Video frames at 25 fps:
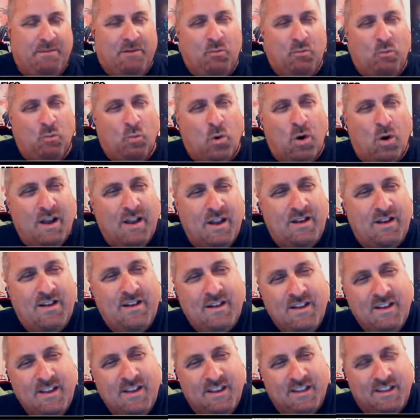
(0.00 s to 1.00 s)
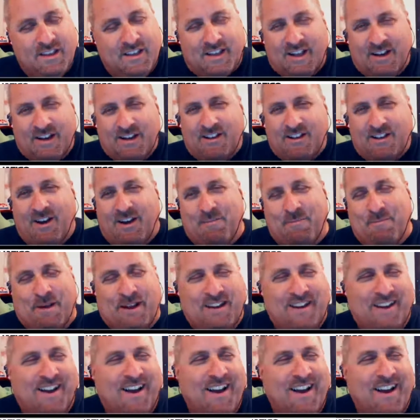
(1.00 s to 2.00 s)
And one that kind of caught
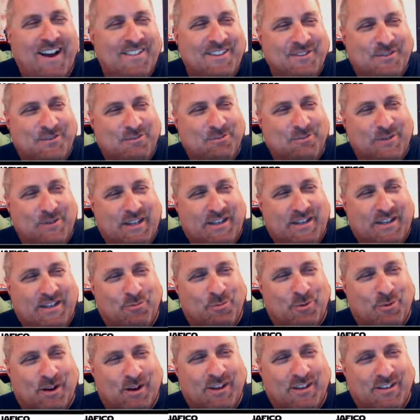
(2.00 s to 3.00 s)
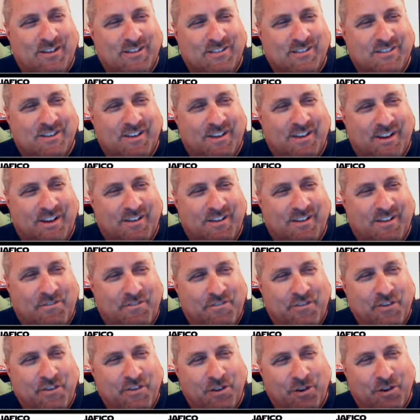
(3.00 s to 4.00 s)
my eye this week was a
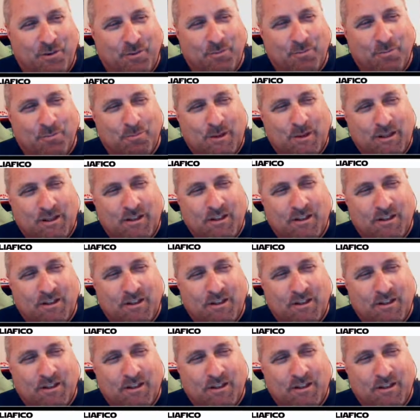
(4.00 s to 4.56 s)
film